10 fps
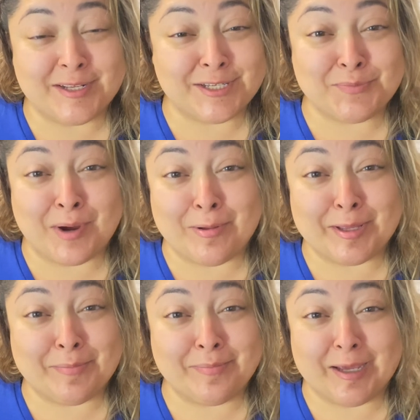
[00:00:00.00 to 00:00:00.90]
It's
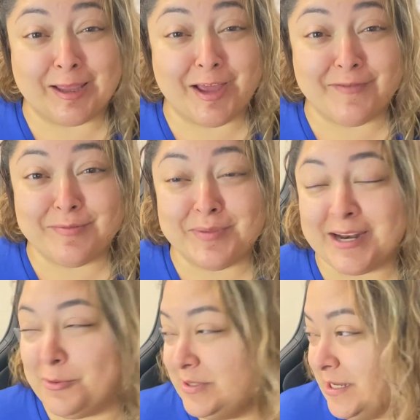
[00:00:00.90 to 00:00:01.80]
probably 11
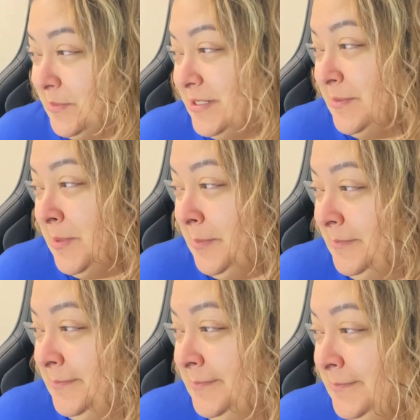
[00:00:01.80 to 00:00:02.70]
midnight. What time is it, man?
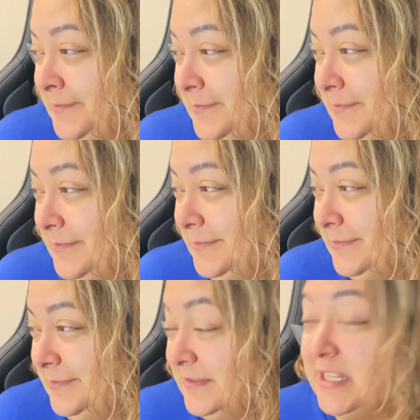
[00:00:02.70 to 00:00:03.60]

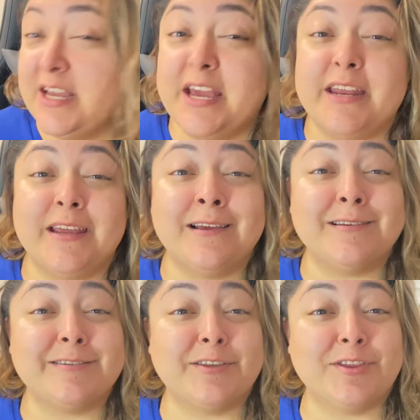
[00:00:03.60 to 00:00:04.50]
It
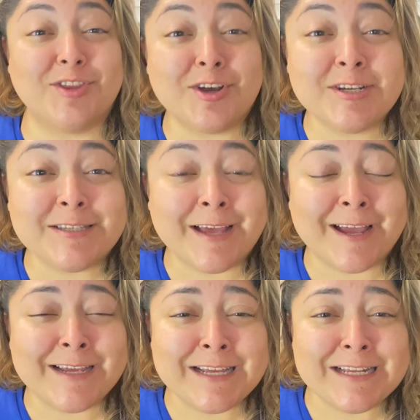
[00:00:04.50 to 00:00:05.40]
is
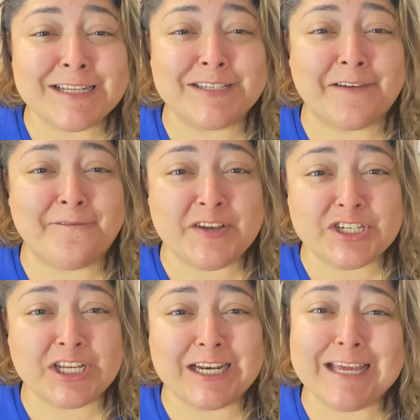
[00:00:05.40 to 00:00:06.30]
Thursday. It is
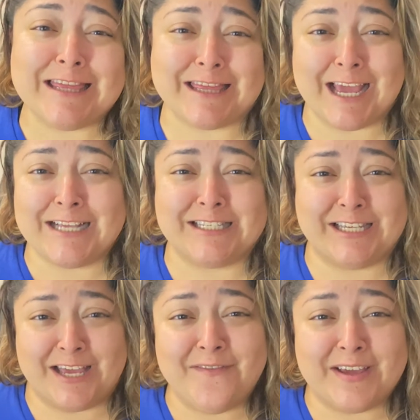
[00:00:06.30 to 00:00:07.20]
officially
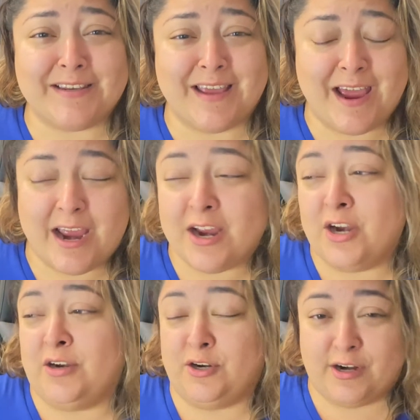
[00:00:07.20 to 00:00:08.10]
Thanksgiving Day.
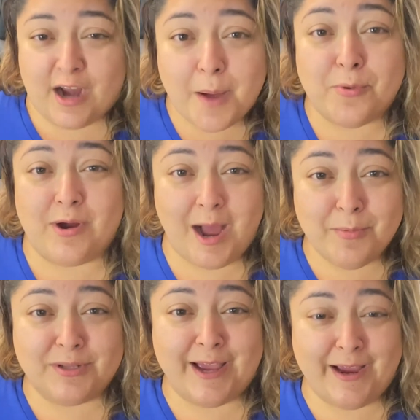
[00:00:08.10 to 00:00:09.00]
Gobble
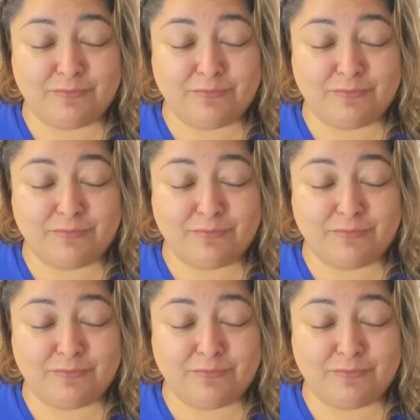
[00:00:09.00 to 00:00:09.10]
gobble day.